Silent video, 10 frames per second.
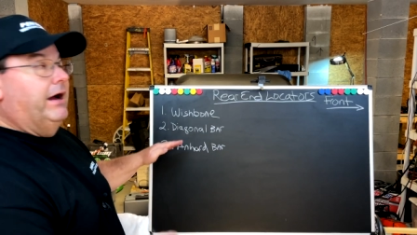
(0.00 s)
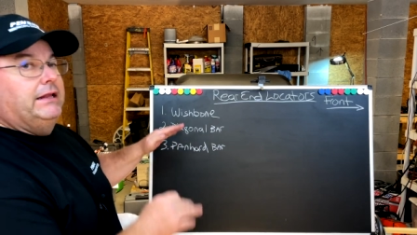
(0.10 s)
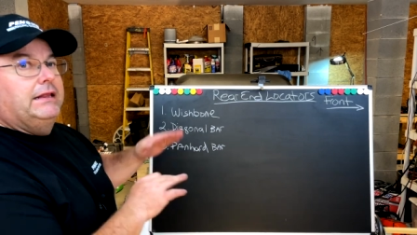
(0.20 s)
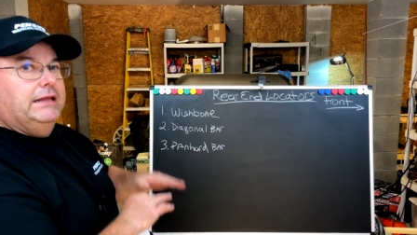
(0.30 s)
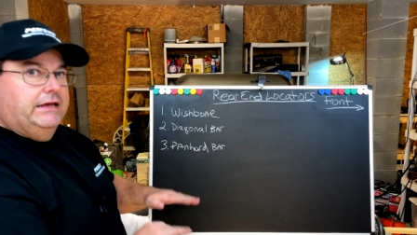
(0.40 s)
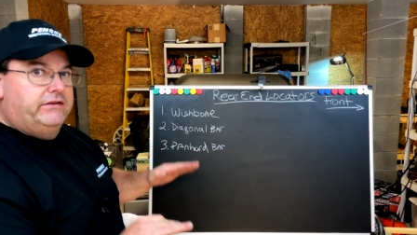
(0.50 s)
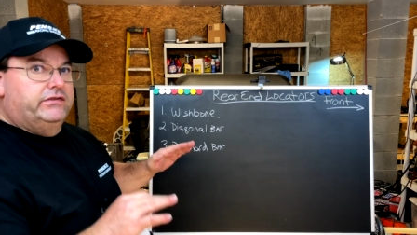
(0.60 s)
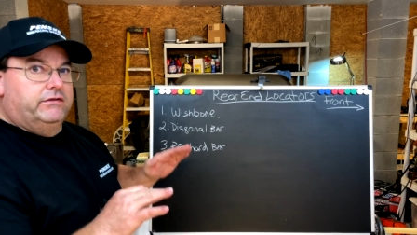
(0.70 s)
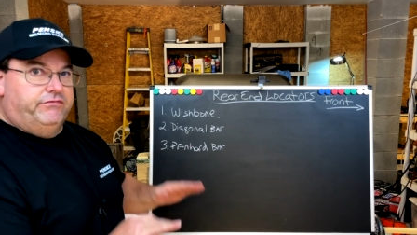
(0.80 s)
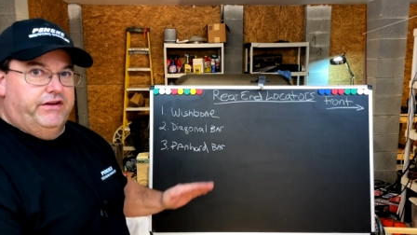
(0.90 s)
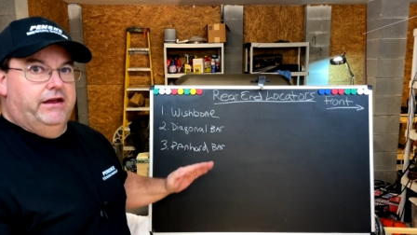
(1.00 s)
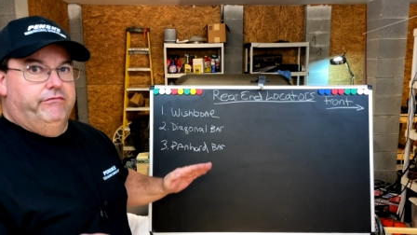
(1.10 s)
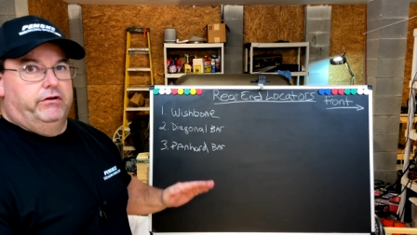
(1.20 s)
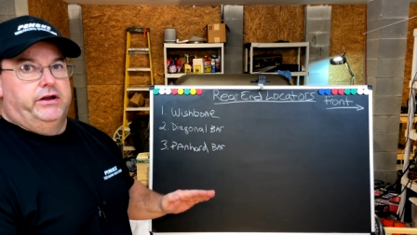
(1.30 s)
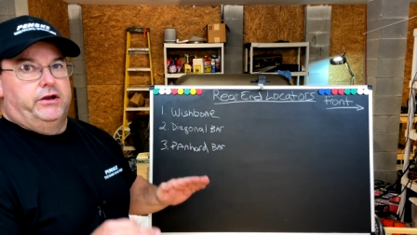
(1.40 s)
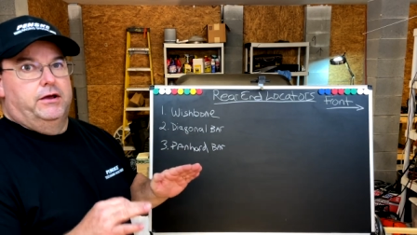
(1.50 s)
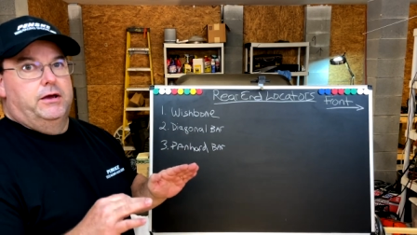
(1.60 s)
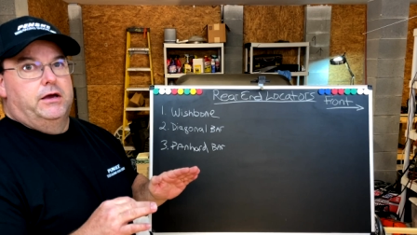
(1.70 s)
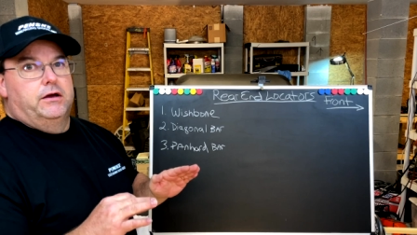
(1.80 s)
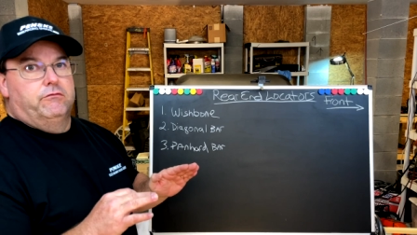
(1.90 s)
least favorite
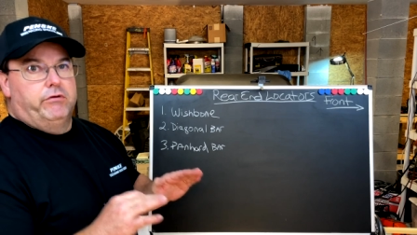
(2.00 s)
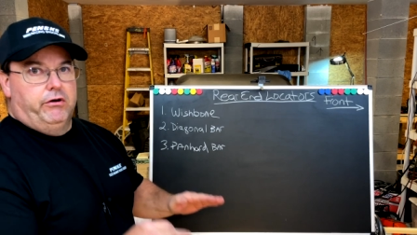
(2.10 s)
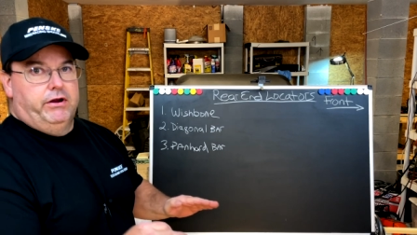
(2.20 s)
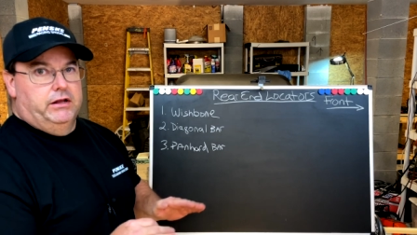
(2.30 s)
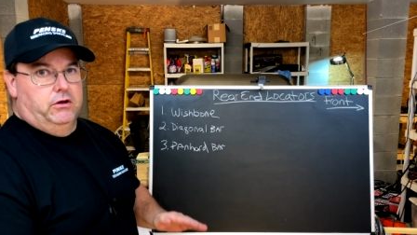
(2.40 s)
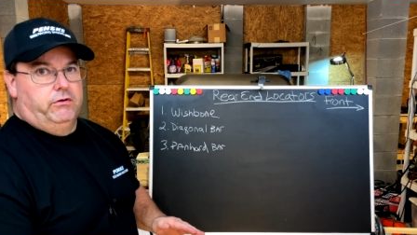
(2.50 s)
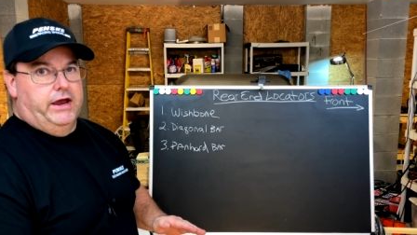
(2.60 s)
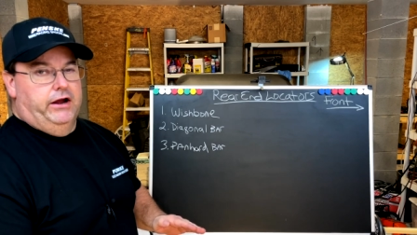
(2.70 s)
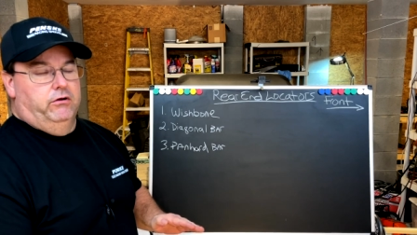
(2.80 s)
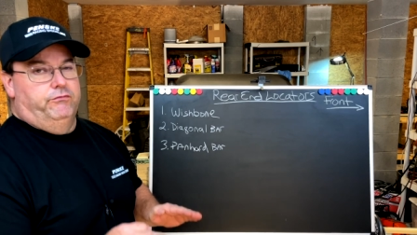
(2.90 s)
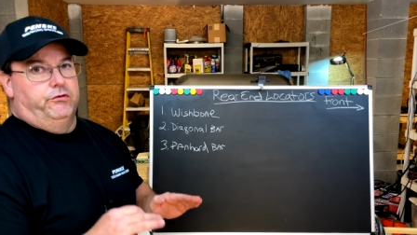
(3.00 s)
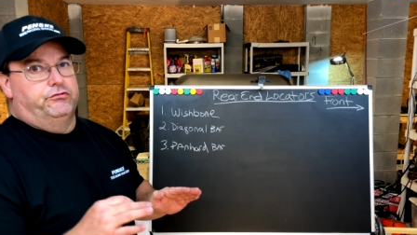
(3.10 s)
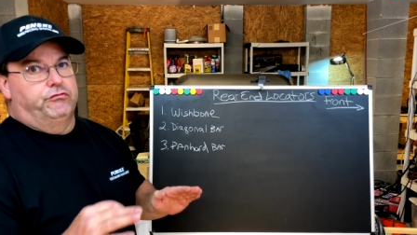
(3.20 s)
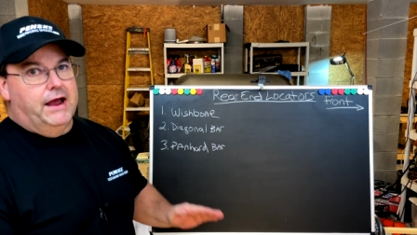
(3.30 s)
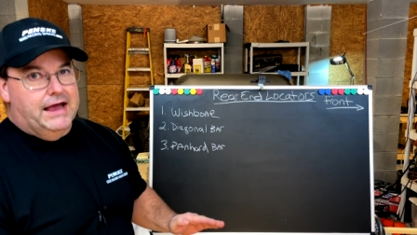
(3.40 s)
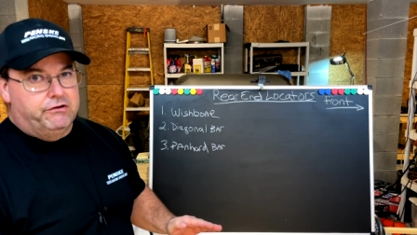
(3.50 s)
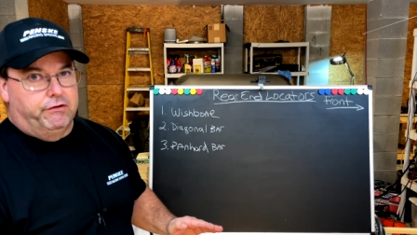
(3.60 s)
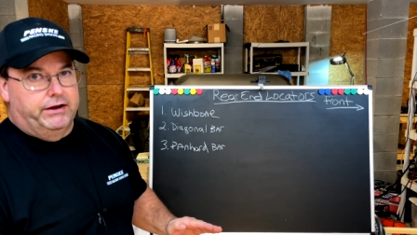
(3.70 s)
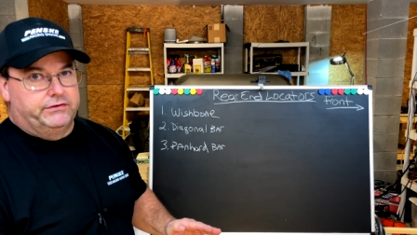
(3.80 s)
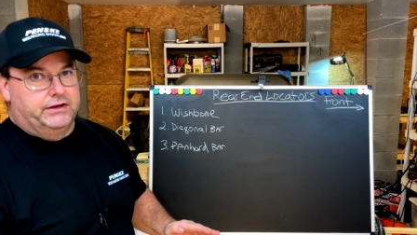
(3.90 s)
rear end locator for drag
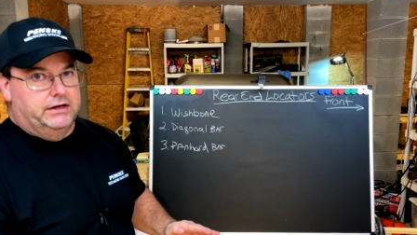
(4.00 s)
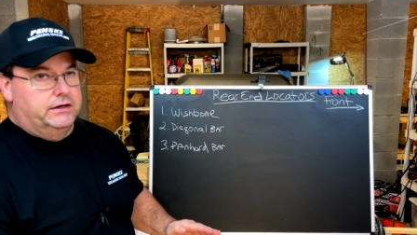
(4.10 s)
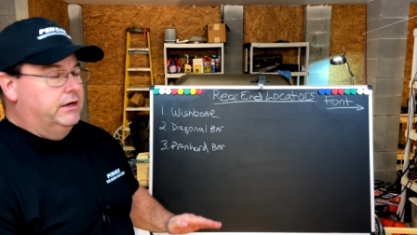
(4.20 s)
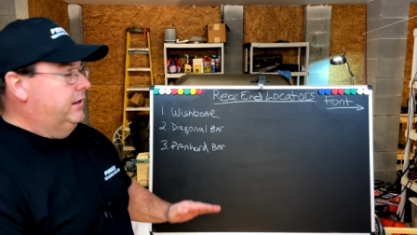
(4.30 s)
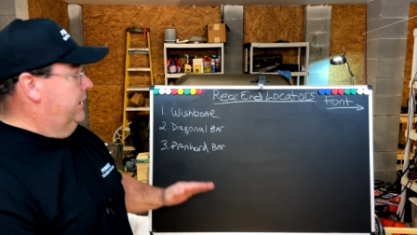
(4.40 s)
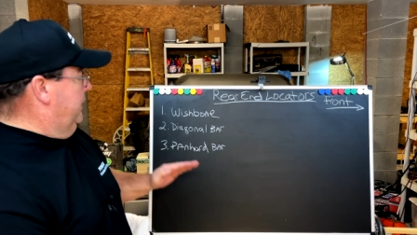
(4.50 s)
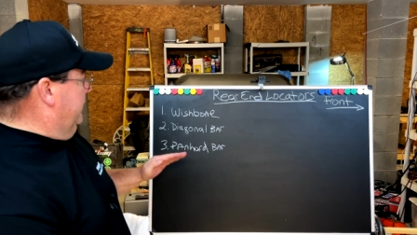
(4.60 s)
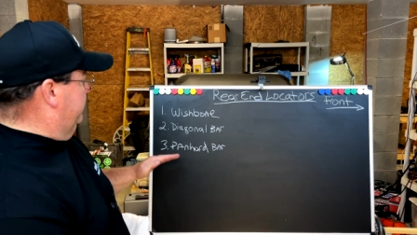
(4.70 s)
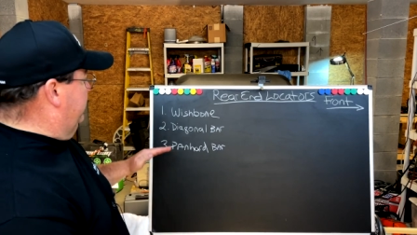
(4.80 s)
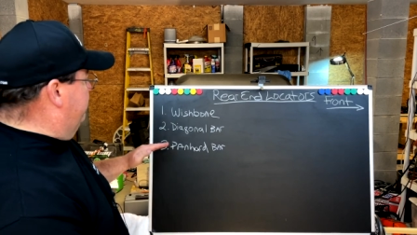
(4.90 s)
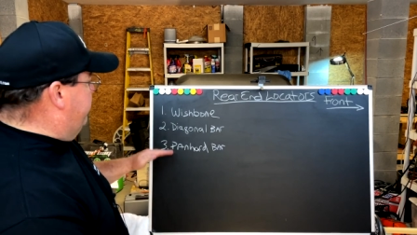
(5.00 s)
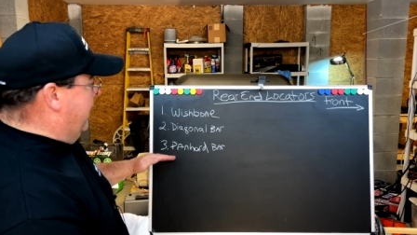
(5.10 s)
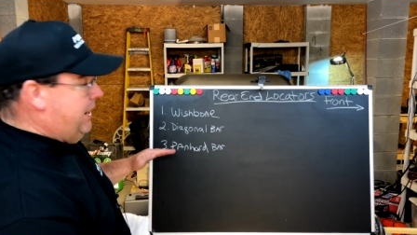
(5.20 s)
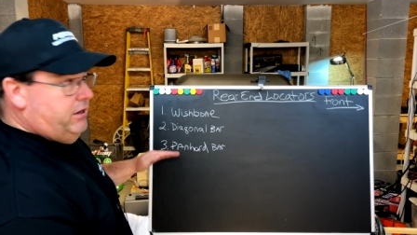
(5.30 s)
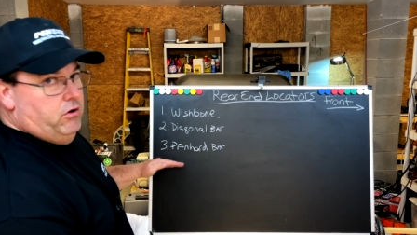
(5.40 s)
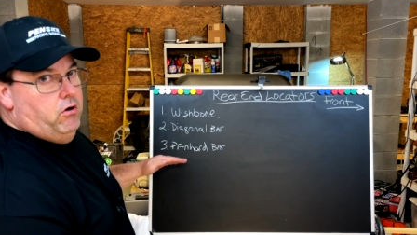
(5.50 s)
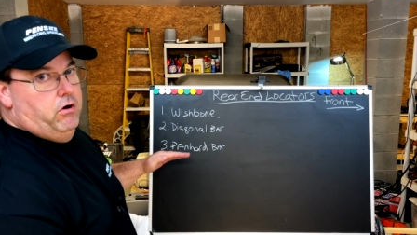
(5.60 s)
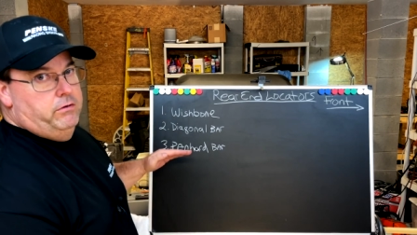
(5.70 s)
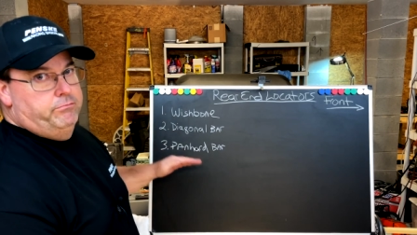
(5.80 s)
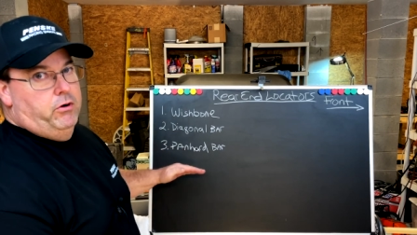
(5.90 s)
racing is the
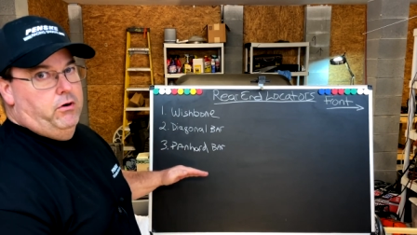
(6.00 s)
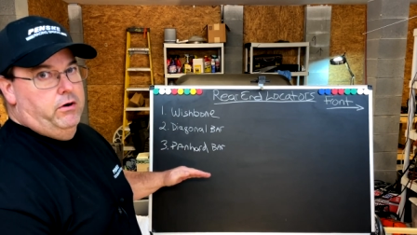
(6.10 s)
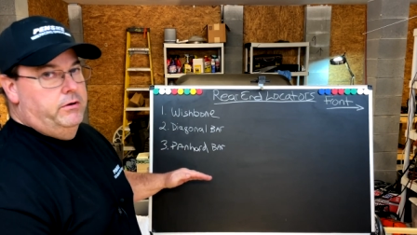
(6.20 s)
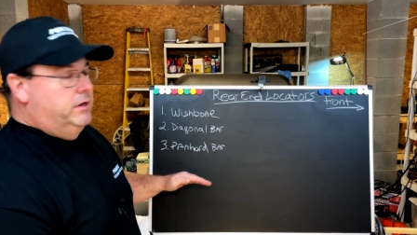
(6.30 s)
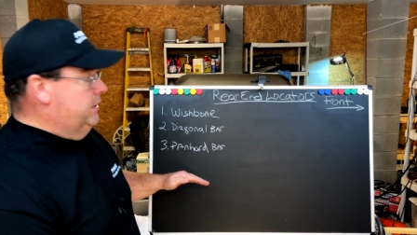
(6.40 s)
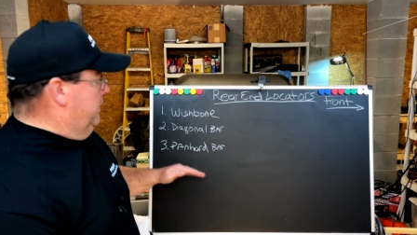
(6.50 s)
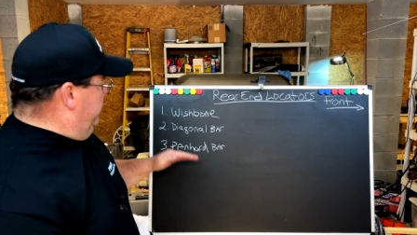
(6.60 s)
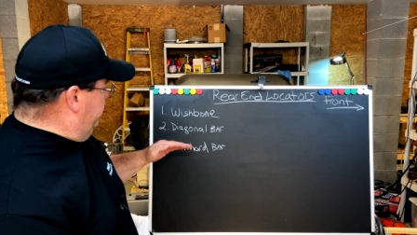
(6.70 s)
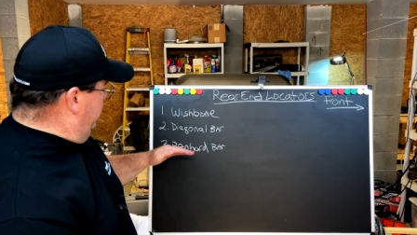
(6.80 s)
Panhard bar. So